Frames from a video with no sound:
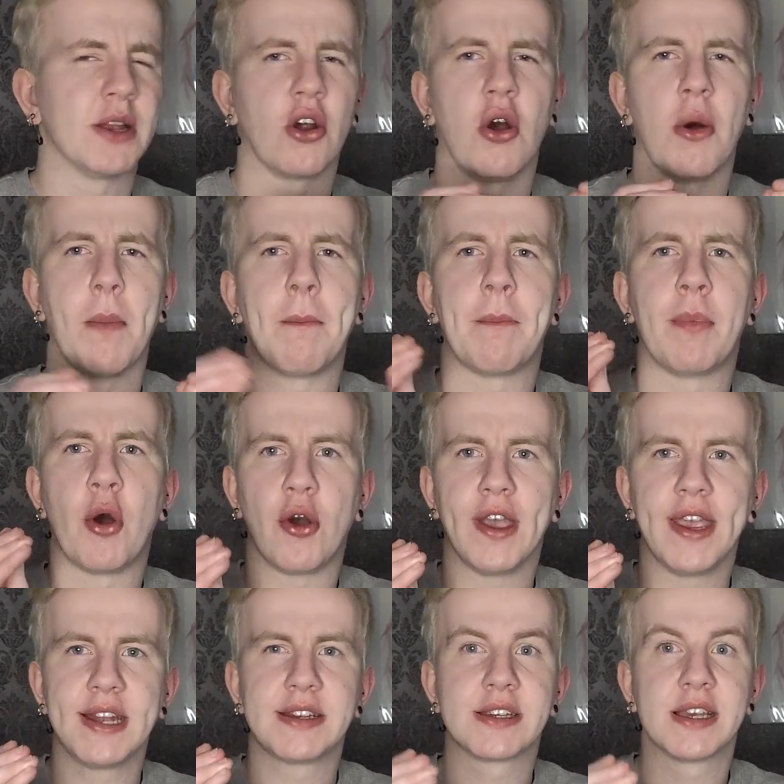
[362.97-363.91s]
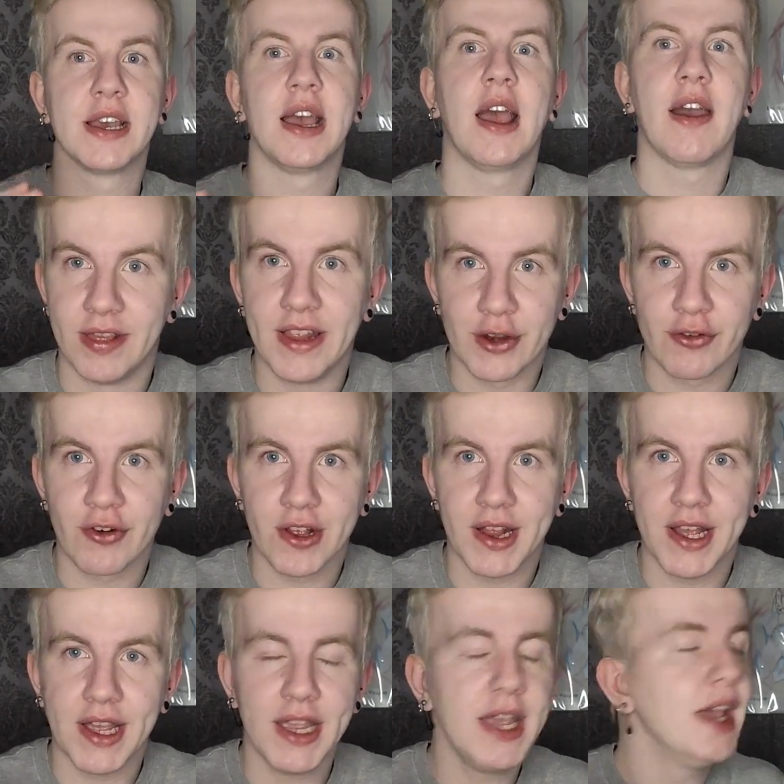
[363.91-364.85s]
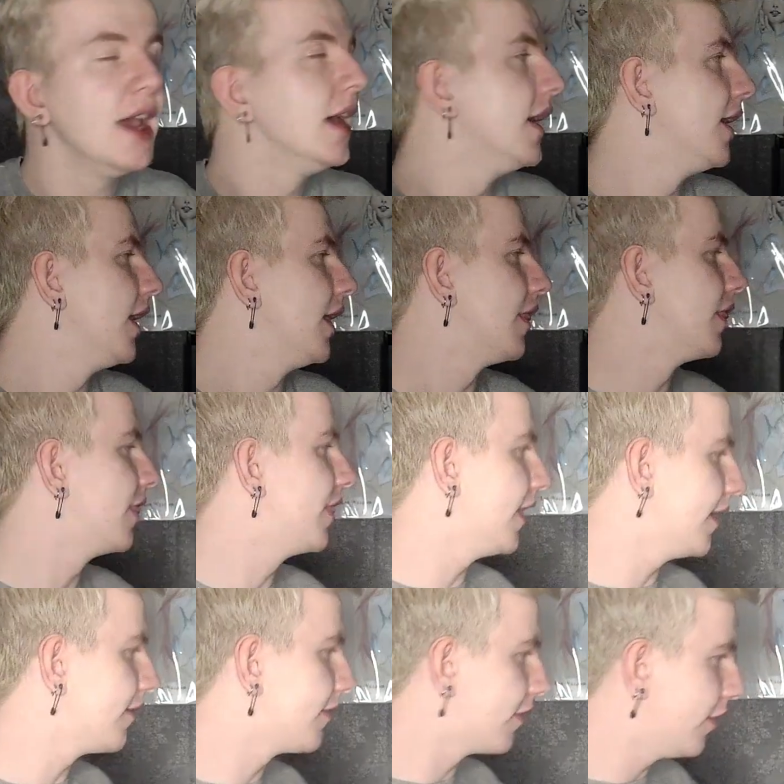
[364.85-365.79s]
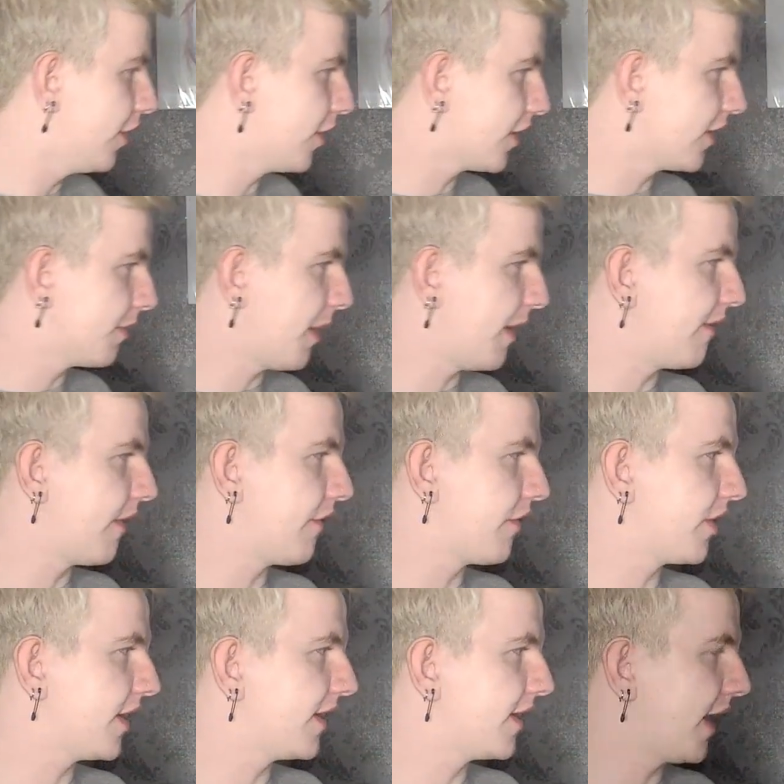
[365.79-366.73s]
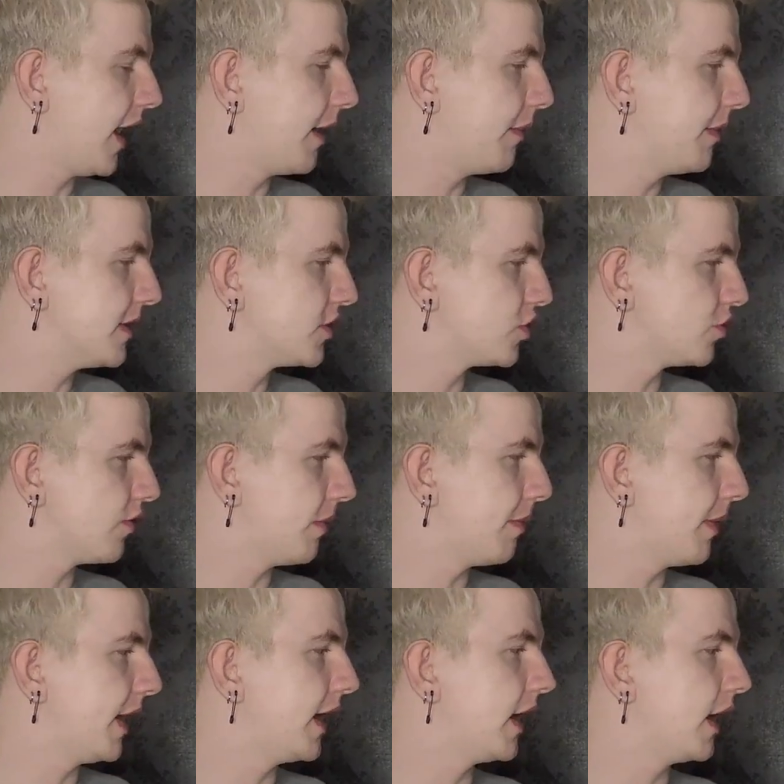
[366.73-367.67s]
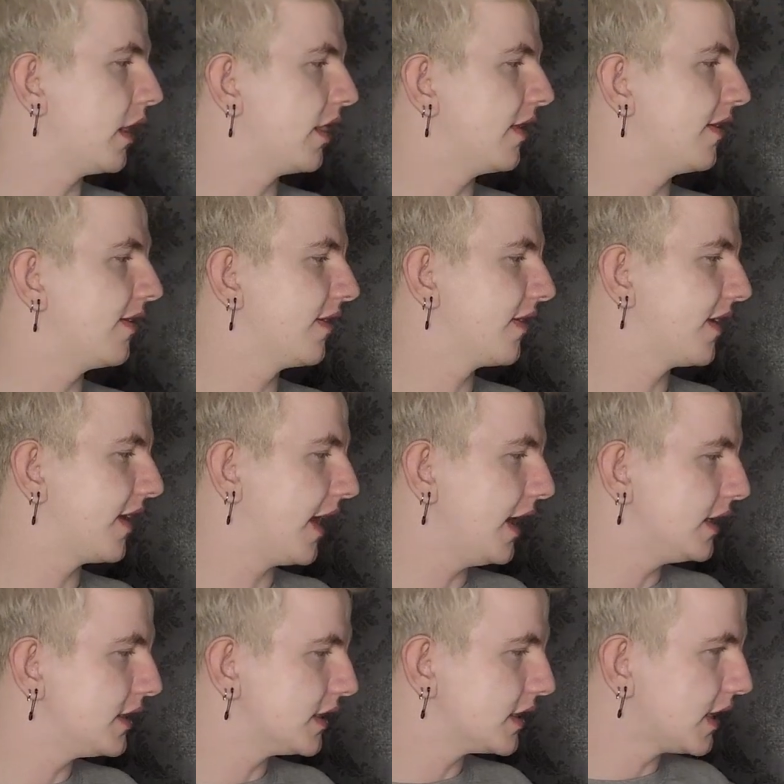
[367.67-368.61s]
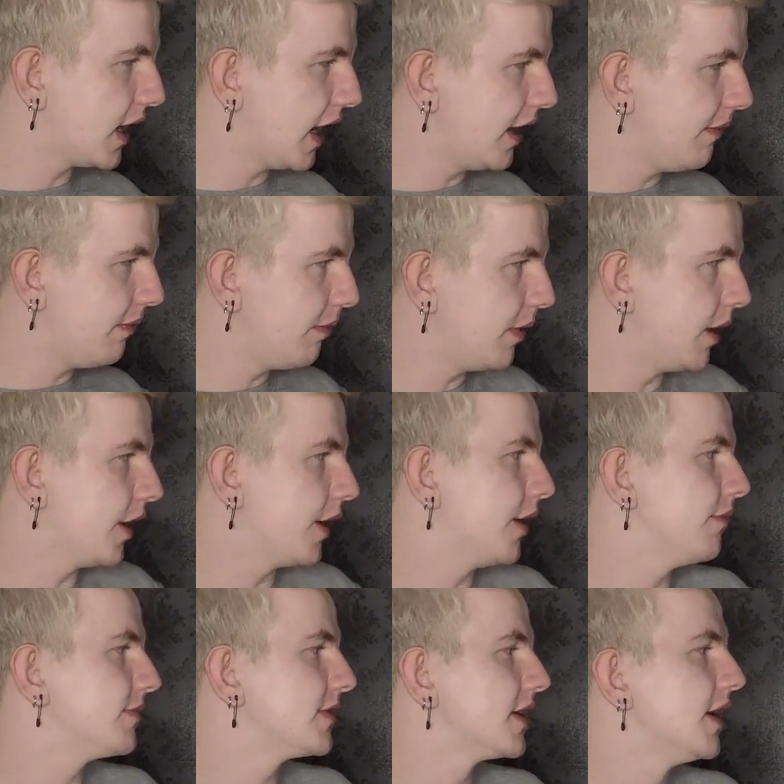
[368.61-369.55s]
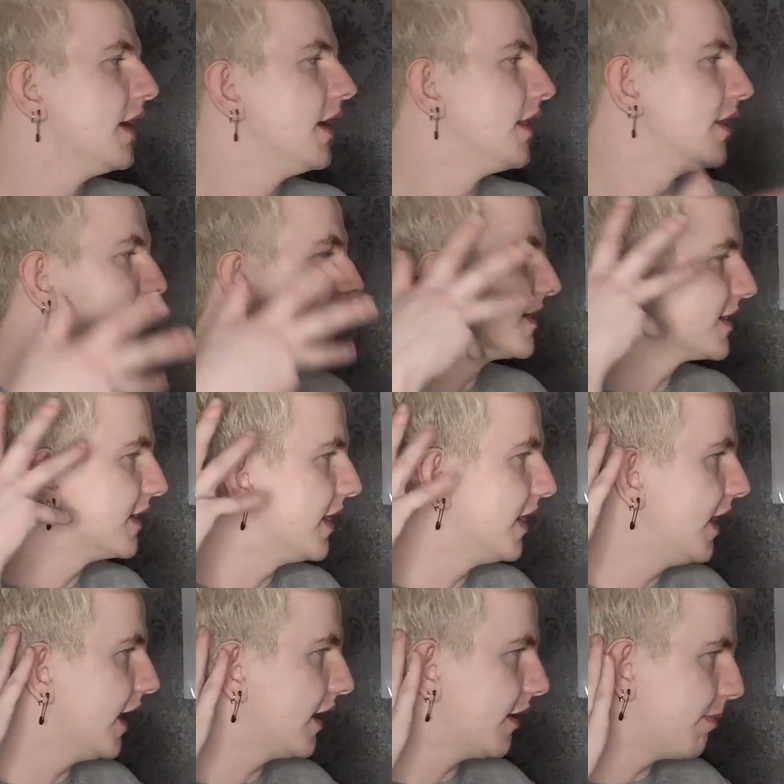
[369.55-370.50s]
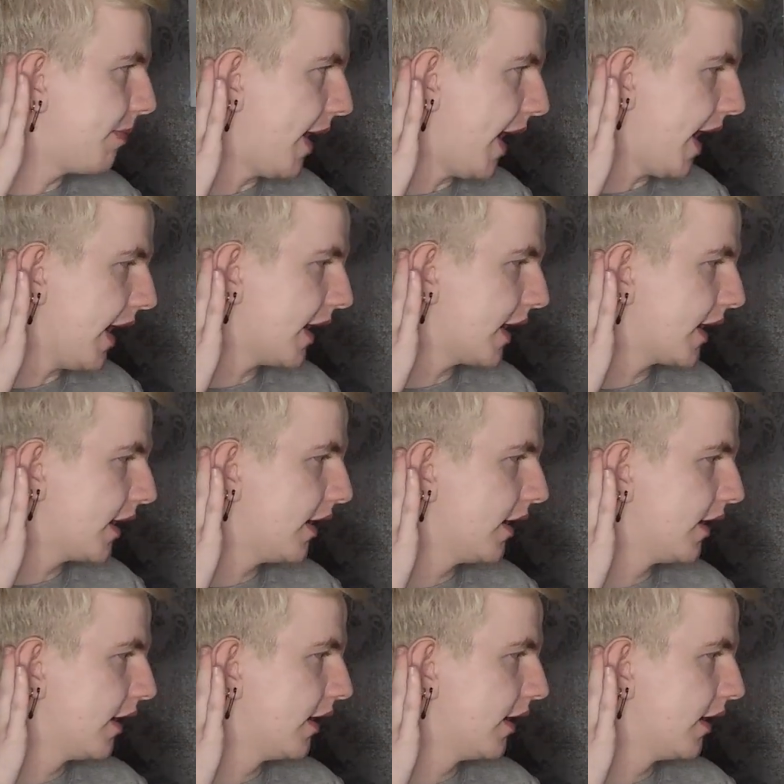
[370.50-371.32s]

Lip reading: being on point. Literally, this look is my favorite. The diamonds dripping, the skin tight bottoms, the slick back.